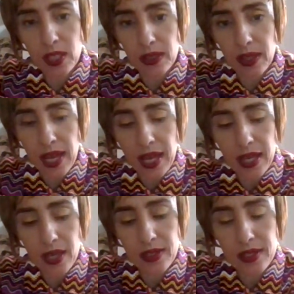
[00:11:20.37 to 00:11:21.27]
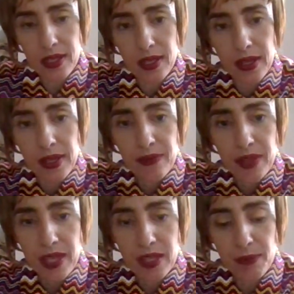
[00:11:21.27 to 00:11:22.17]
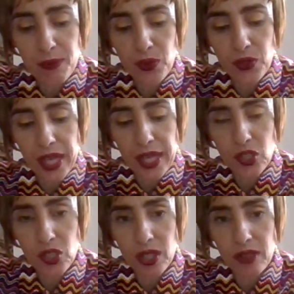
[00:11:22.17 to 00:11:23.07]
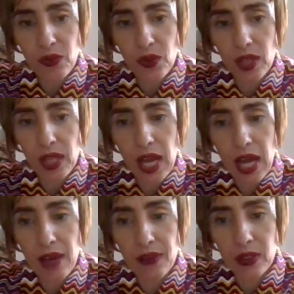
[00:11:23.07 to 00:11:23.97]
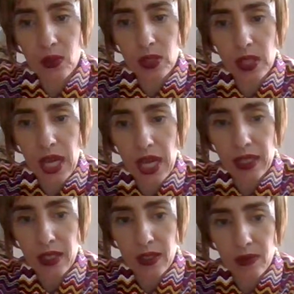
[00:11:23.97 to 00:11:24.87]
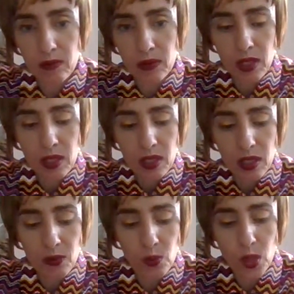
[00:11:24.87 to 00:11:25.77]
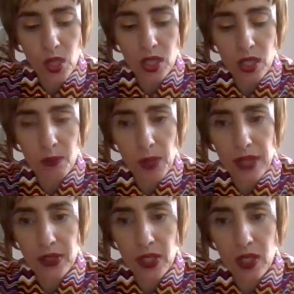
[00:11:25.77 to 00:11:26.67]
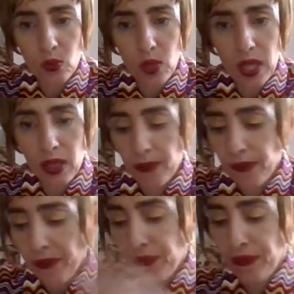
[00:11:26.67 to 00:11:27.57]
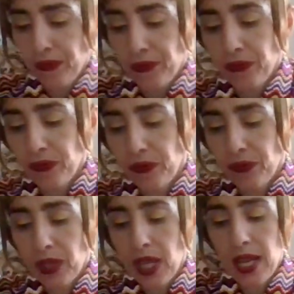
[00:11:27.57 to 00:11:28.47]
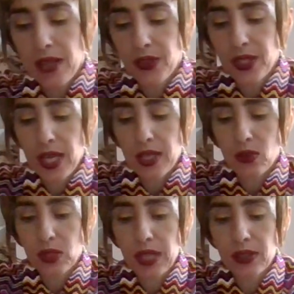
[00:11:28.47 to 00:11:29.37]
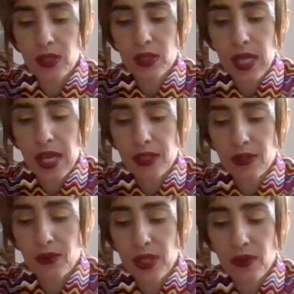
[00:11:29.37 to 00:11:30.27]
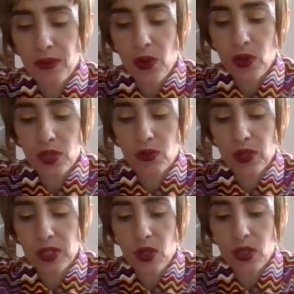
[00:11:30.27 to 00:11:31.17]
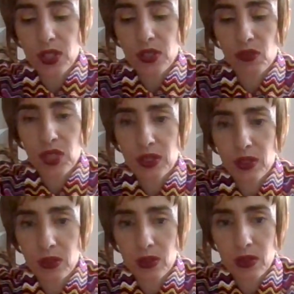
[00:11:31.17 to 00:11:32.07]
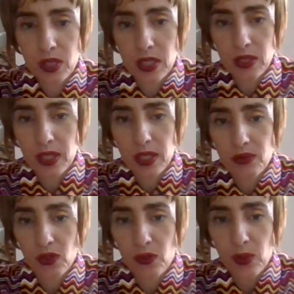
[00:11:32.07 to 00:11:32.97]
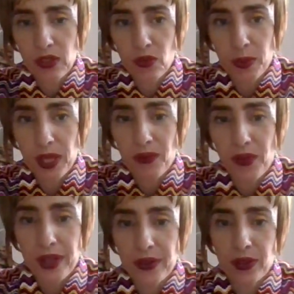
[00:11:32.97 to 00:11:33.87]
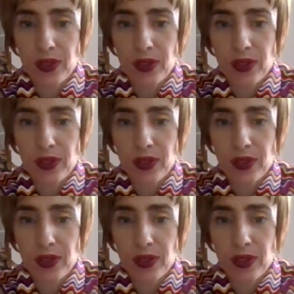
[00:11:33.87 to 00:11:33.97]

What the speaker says: and lion. It's a protection for love and good luck in work, money as well. And yes, on other side, the wheel of fortune with all these crystals. Yes, gift of one of my friends,